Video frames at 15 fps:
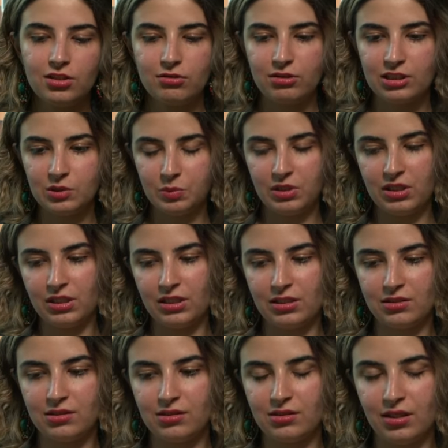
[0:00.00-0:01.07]
your
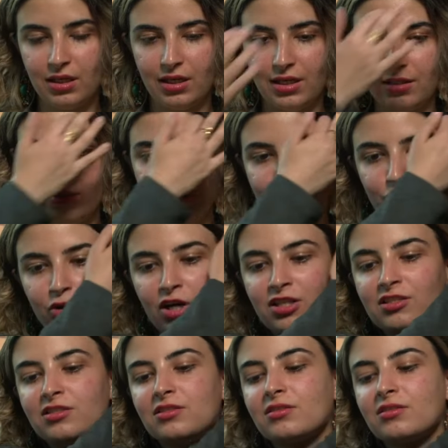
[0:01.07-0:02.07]
experience, and what